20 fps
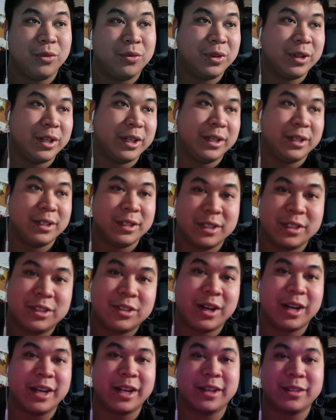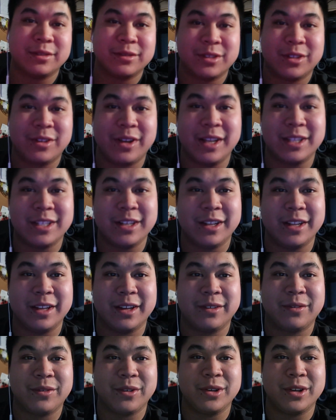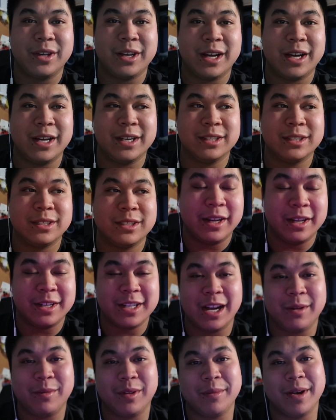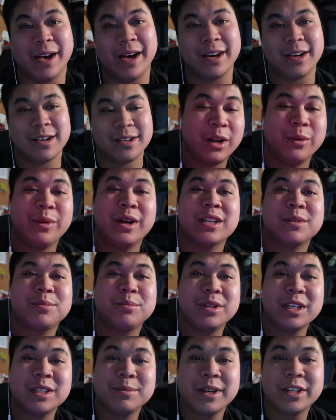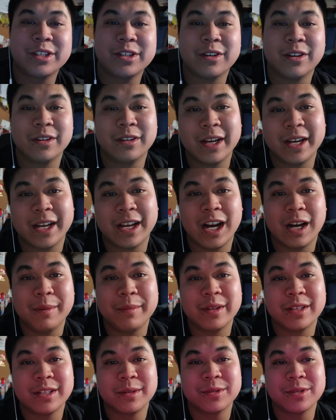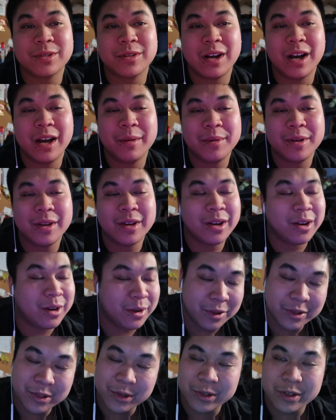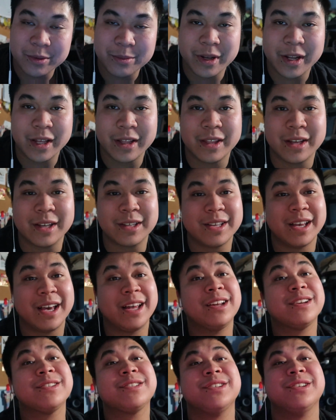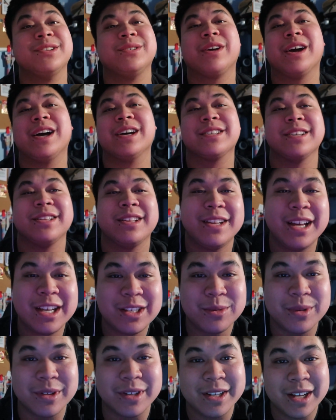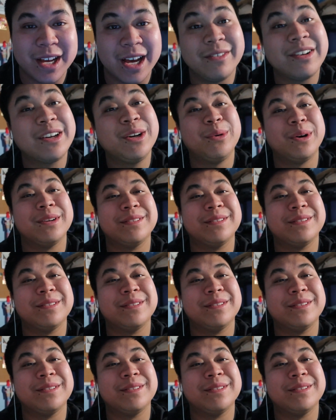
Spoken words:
hopefully try to create something for you guys in a timely manner. Anyways, please make sure to like, comment, subscribe, all the social media things, and I'll see you guys in the next one. Have a good